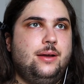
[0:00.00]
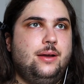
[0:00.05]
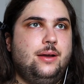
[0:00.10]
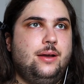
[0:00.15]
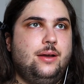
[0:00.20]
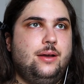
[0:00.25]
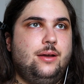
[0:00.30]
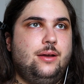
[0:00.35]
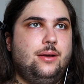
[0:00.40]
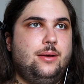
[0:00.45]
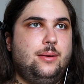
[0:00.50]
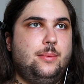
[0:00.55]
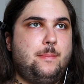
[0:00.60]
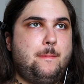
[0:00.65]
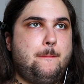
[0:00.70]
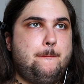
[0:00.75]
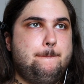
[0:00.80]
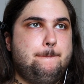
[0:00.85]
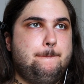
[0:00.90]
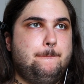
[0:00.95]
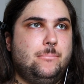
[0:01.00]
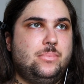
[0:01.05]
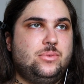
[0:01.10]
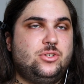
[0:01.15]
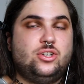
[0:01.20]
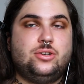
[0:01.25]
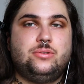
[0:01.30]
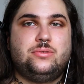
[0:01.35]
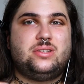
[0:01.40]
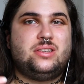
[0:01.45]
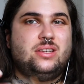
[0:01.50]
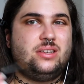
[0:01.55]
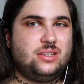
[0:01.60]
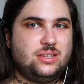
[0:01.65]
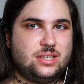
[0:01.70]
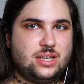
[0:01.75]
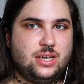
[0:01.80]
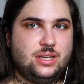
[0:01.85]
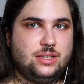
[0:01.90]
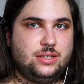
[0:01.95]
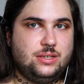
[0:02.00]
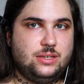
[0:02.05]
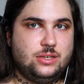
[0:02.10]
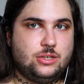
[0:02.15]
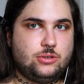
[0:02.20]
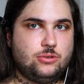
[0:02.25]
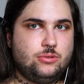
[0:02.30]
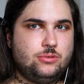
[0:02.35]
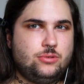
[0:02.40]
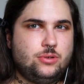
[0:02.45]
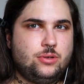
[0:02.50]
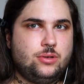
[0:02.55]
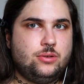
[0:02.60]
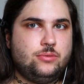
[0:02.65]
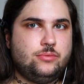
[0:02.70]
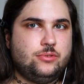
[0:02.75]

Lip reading: generalized anxiety disorder,